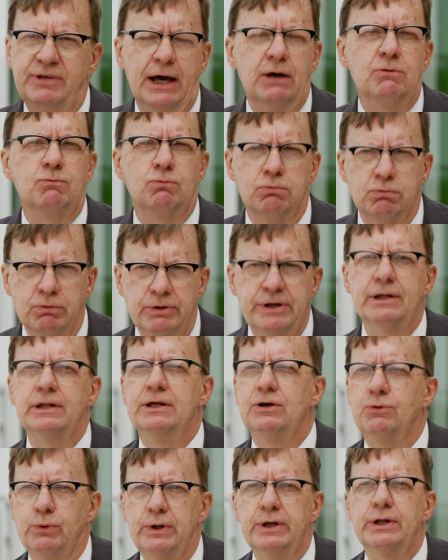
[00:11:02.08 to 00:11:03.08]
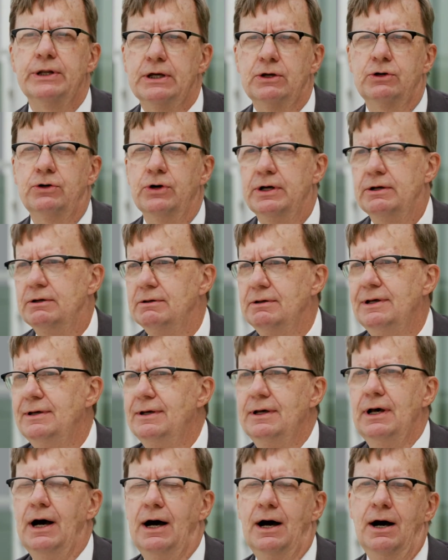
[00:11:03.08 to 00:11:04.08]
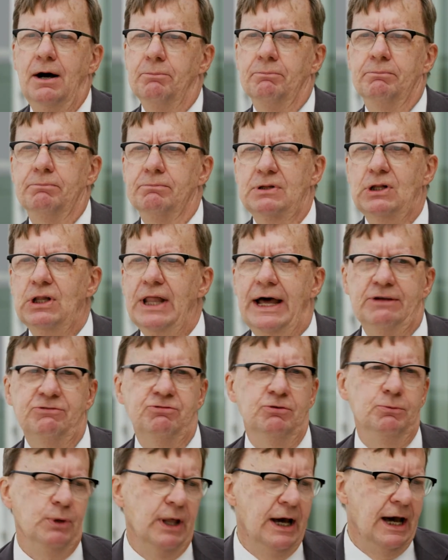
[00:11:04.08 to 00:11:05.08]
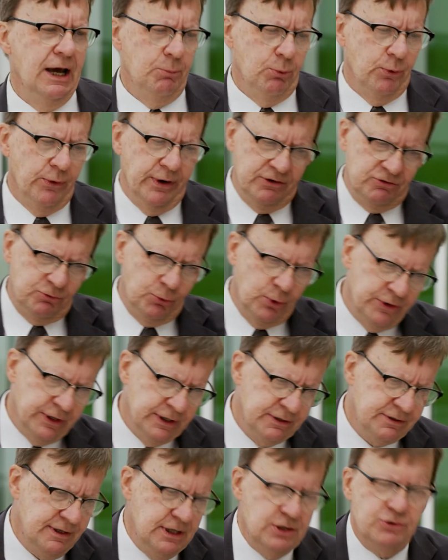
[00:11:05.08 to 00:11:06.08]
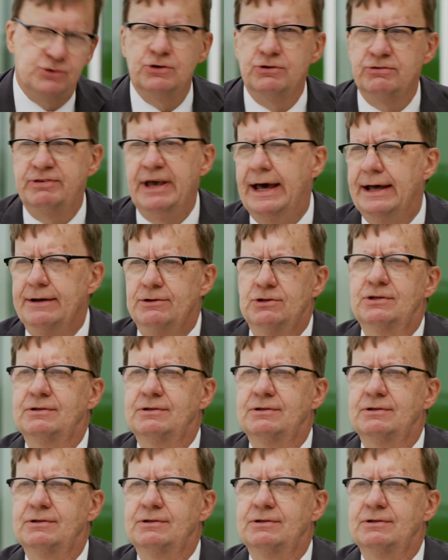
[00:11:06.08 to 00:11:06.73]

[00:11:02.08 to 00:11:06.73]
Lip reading: had really, really good classroom libraries where the teachers had